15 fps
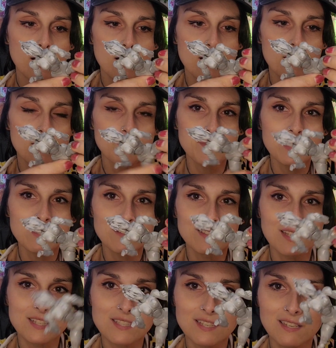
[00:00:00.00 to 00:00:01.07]

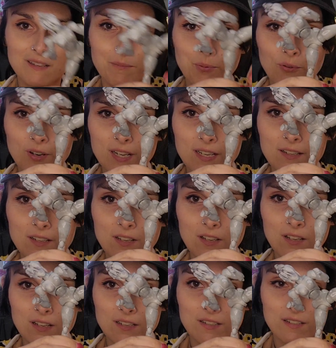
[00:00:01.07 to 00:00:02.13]
That's a pretty
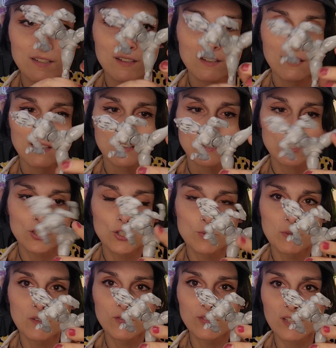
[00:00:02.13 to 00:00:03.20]
good
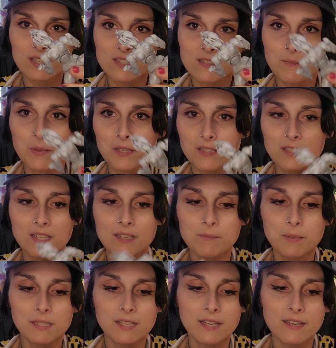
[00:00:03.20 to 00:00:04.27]
human flexibility,
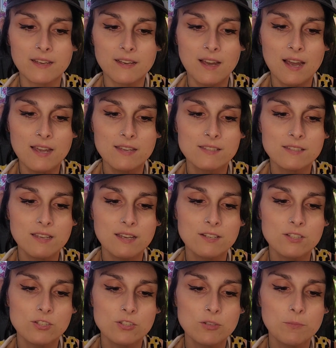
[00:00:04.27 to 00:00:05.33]
but Kaya's
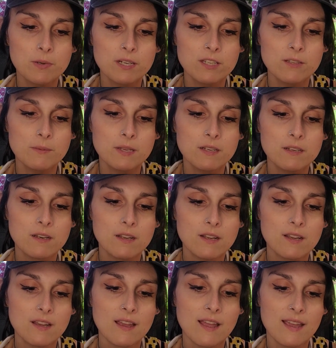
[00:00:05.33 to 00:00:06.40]
kind of superhuman,
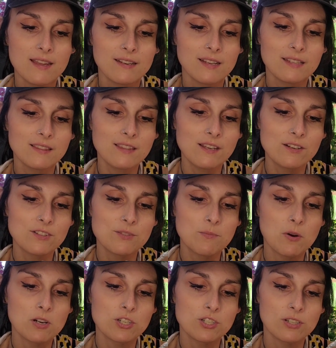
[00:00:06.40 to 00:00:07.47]
and there's
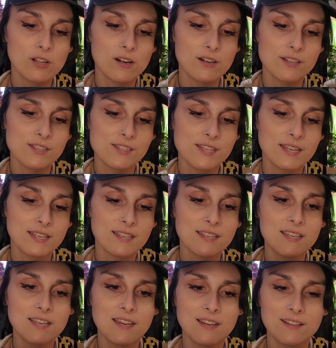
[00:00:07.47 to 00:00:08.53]
martial artists that can
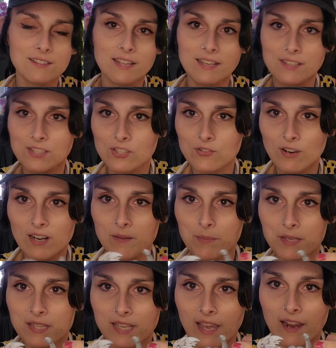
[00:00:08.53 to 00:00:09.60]
kick straight
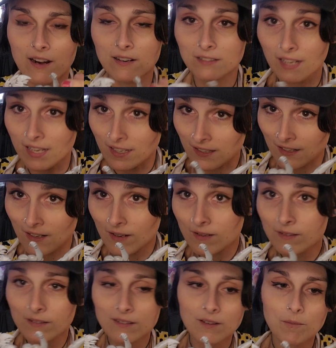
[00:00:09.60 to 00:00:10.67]
up in the air,
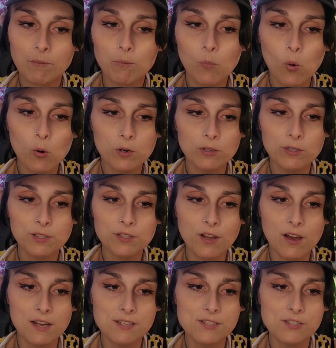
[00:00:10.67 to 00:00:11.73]
mortal
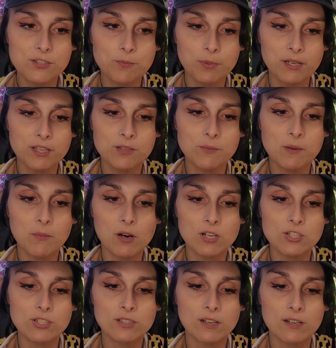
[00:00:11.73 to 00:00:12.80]
non-superhuman
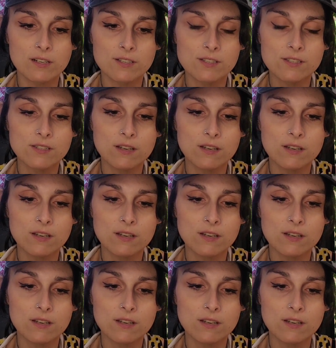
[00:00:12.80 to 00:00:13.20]
martial artists.